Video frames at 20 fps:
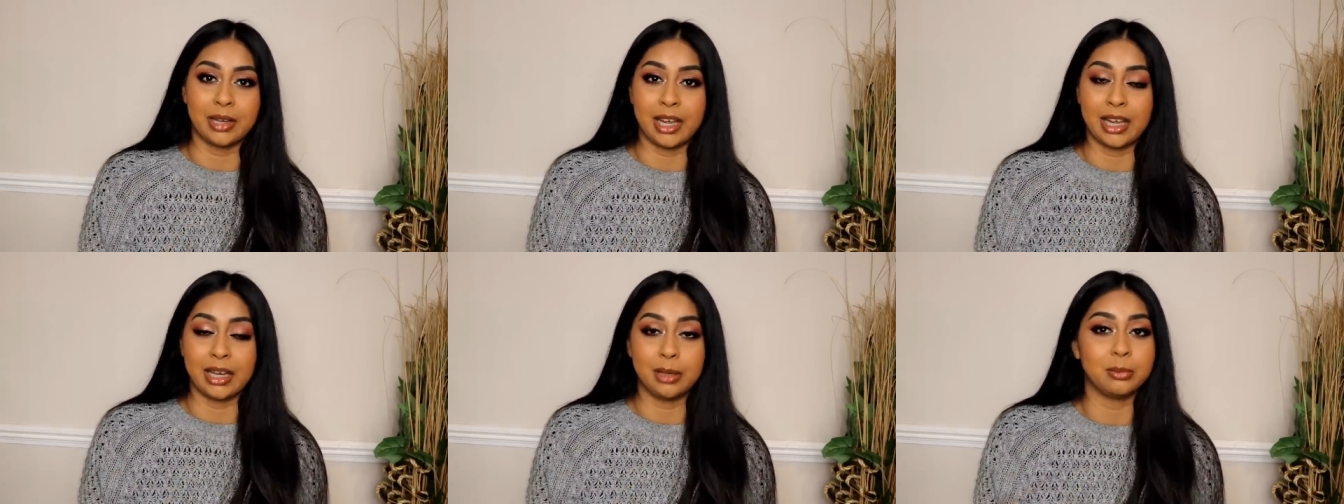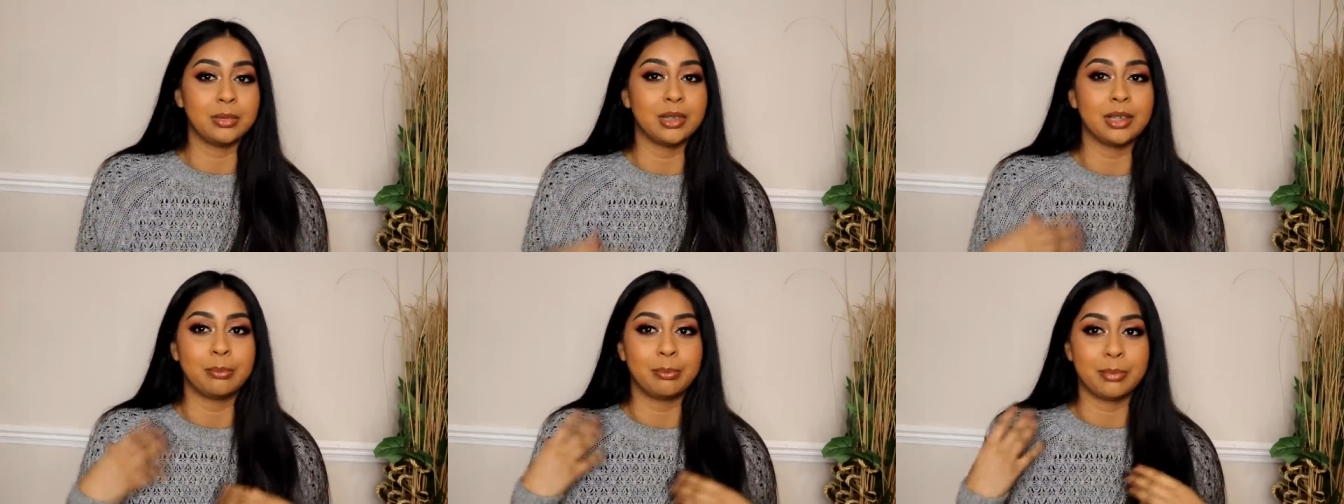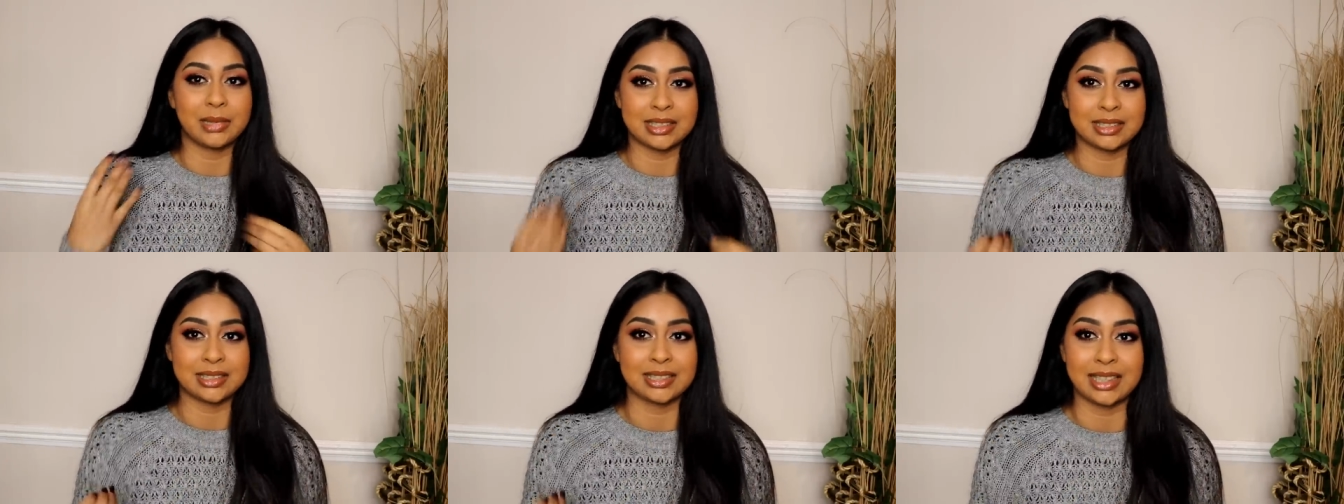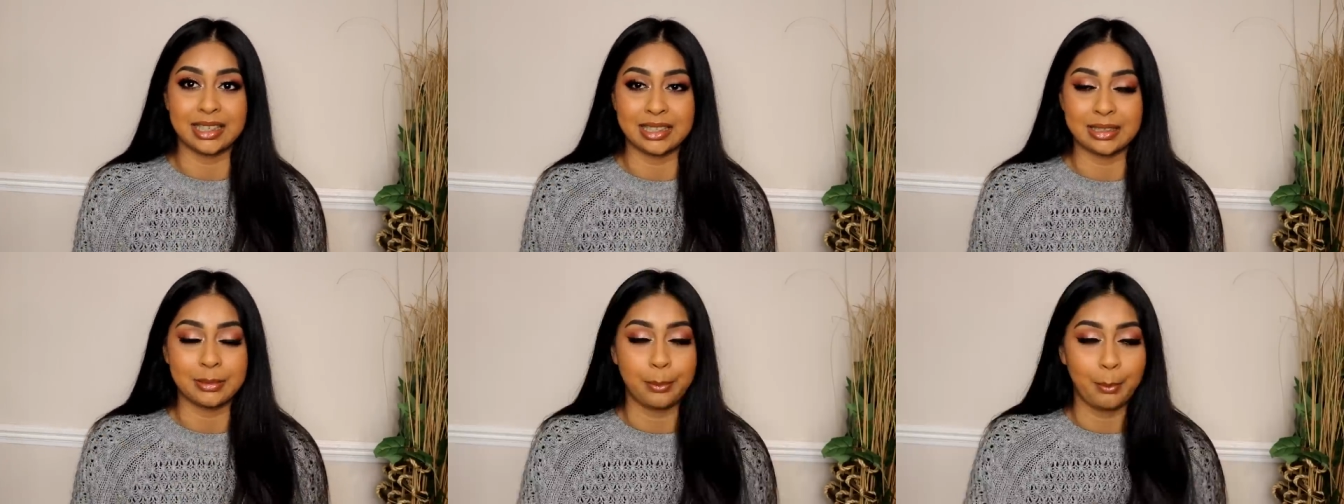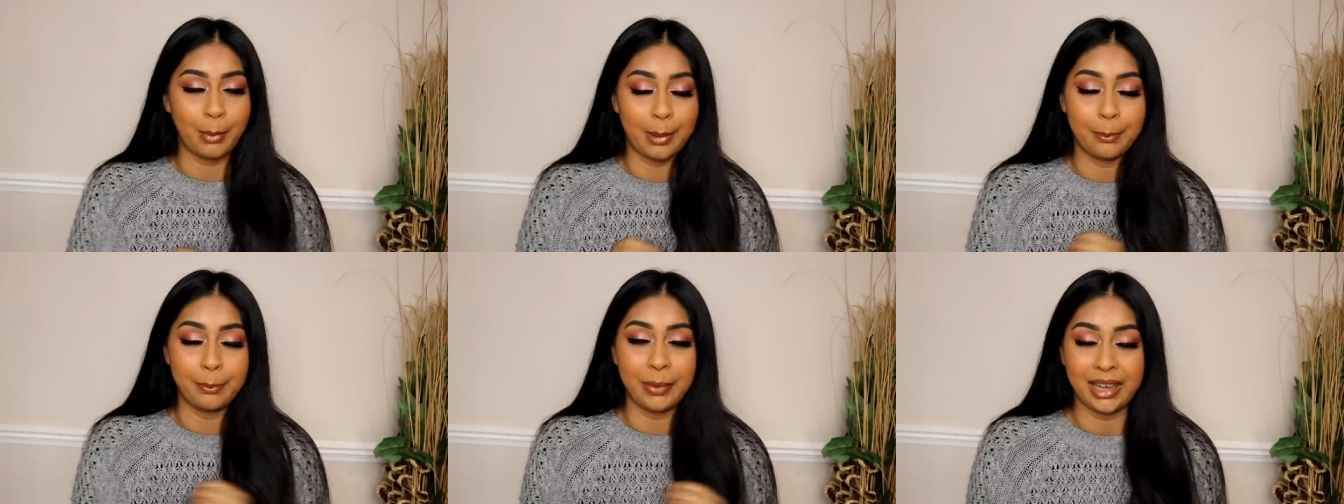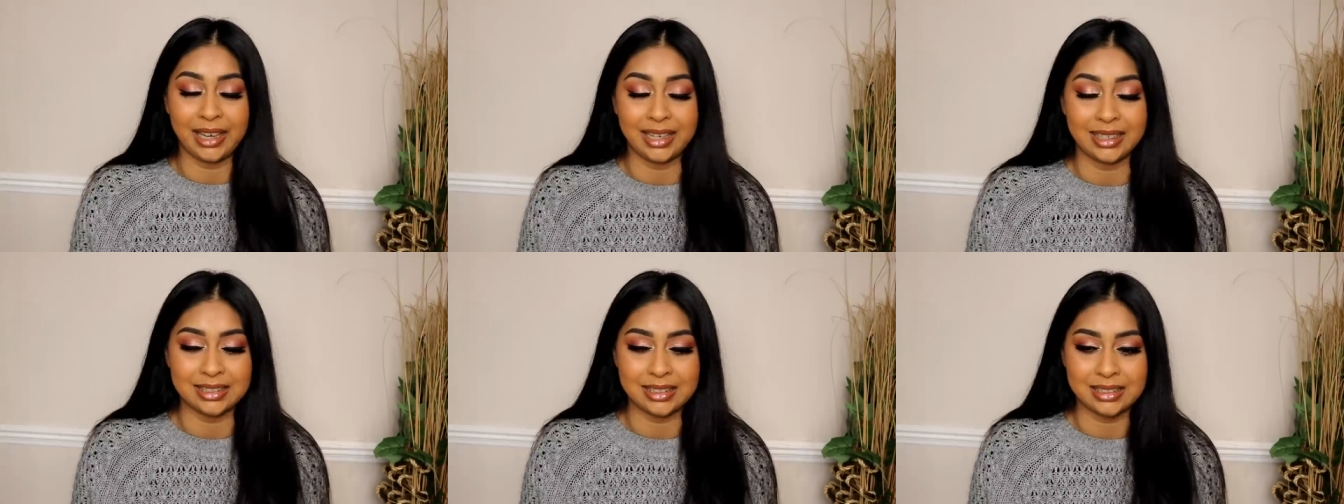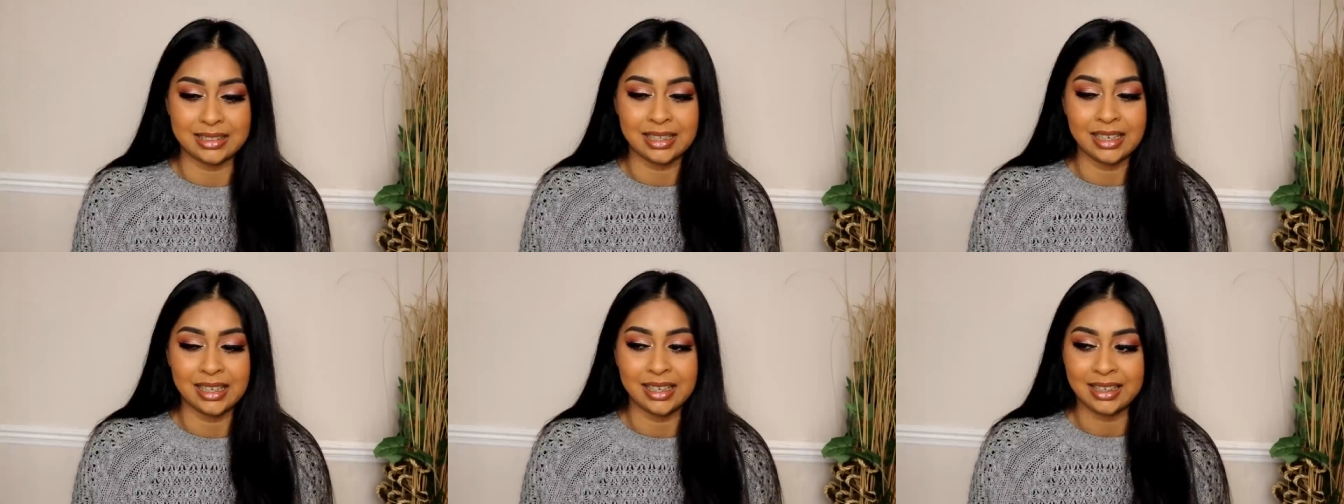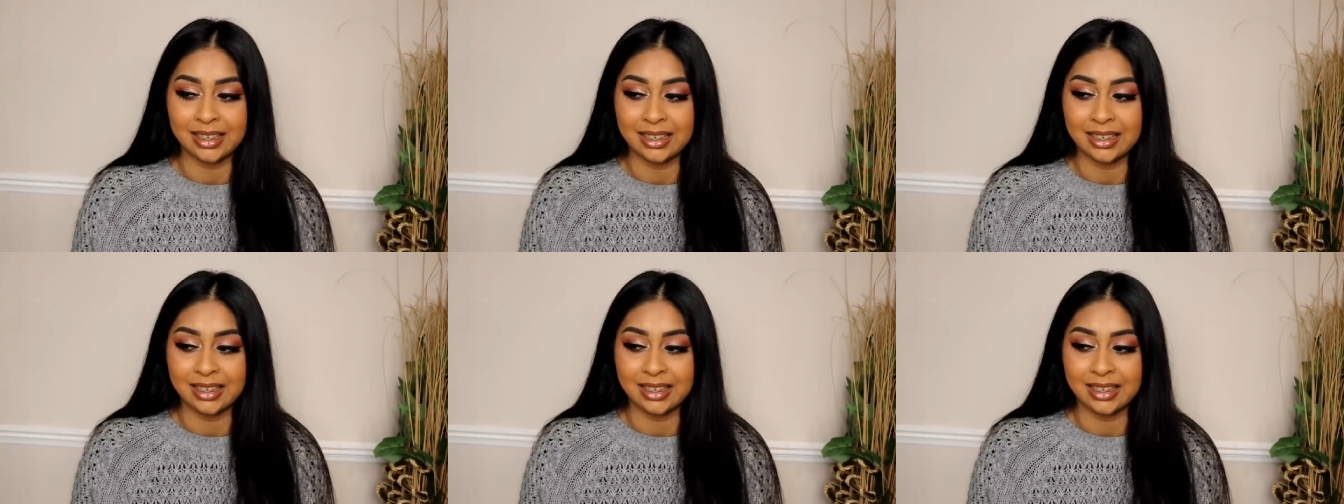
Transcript: game my skin my base